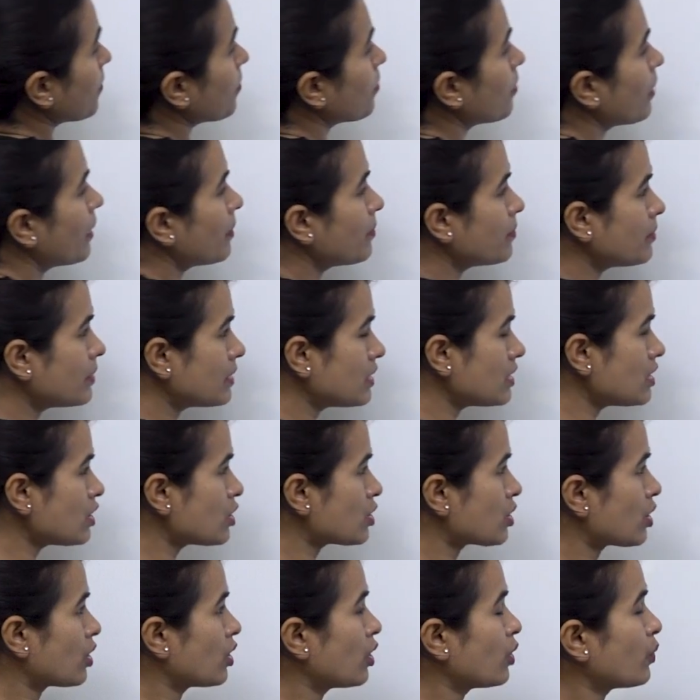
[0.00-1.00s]

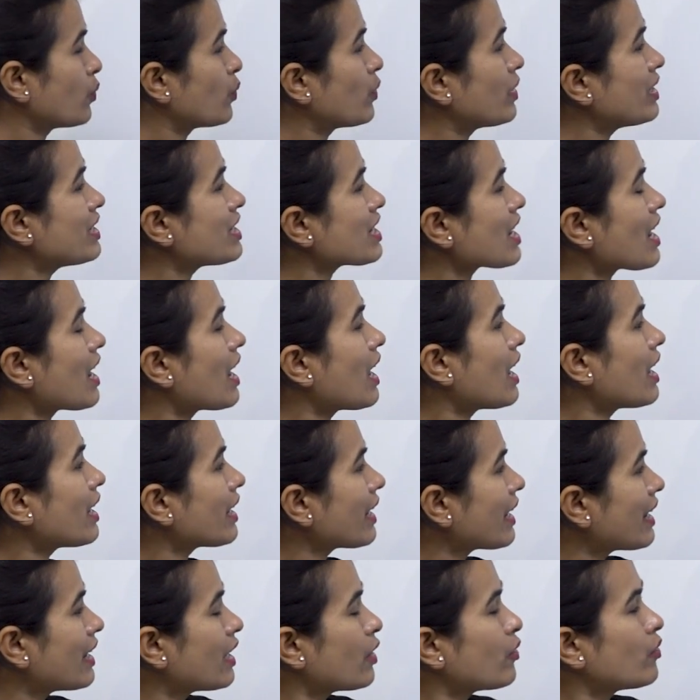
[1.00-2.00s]
members which are
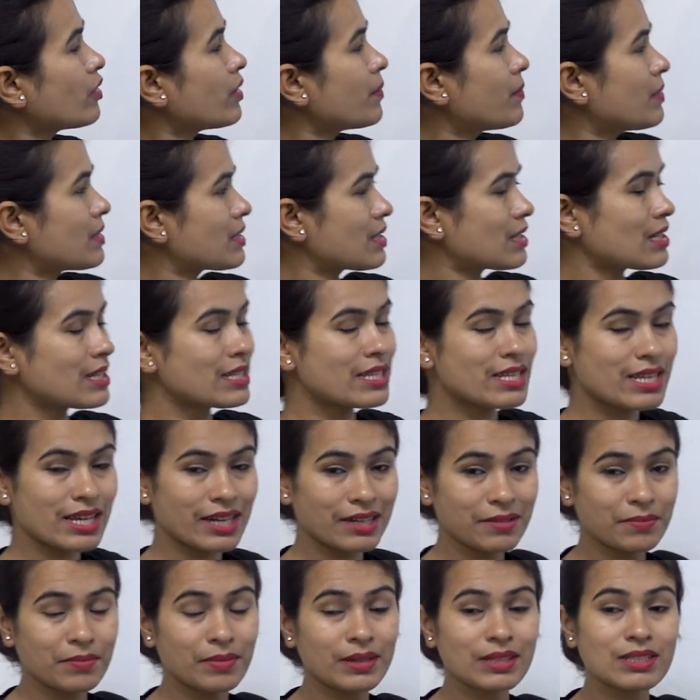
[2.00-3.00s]
in universal
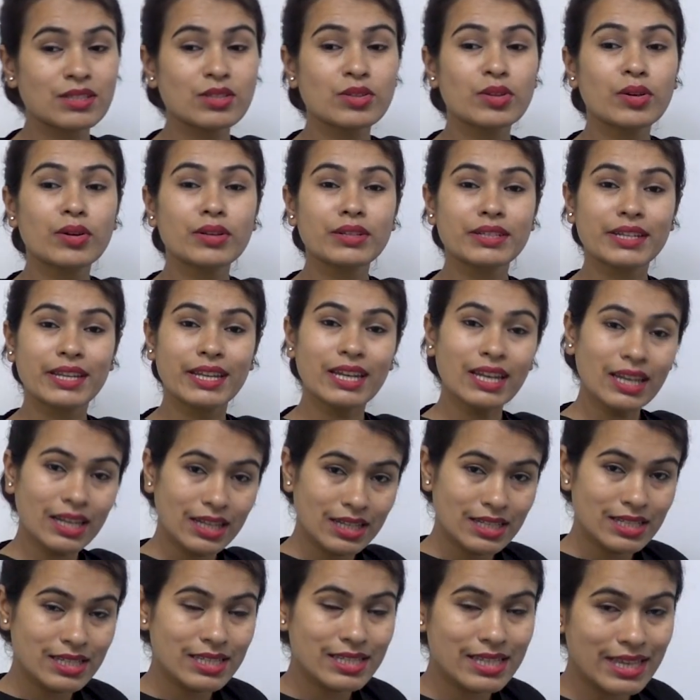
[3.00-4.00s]
set but not in
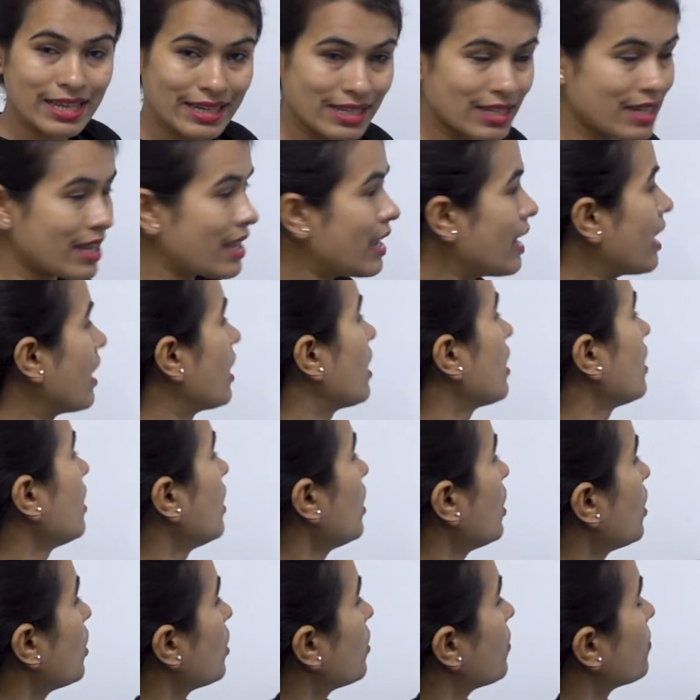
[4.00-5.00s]
set A.
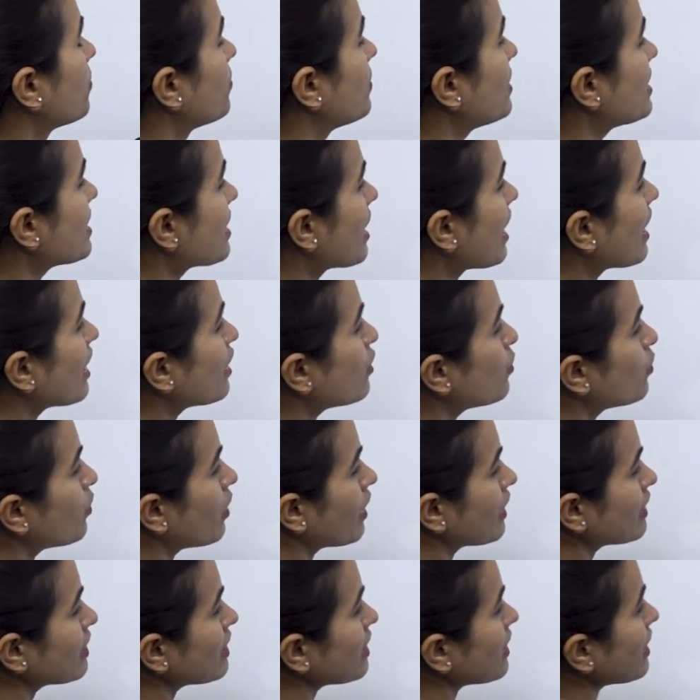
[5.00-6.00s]
Beside
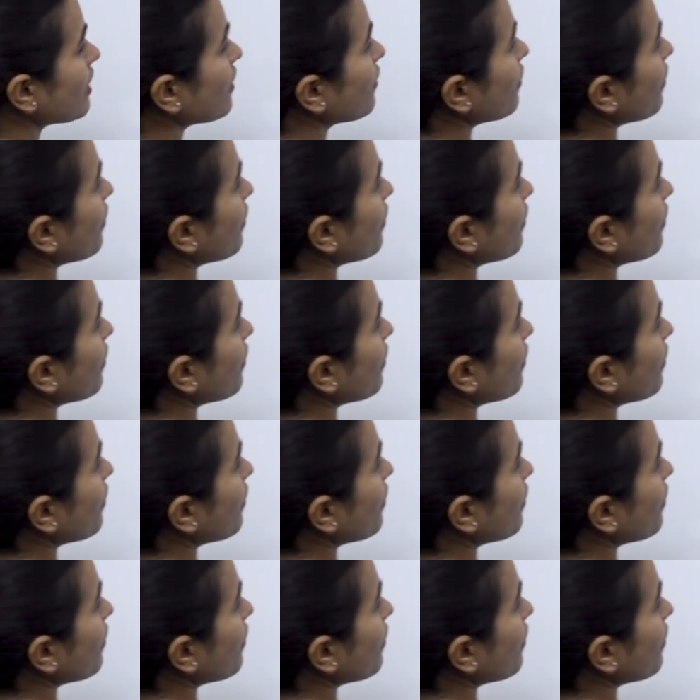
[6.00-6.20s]
1, 3,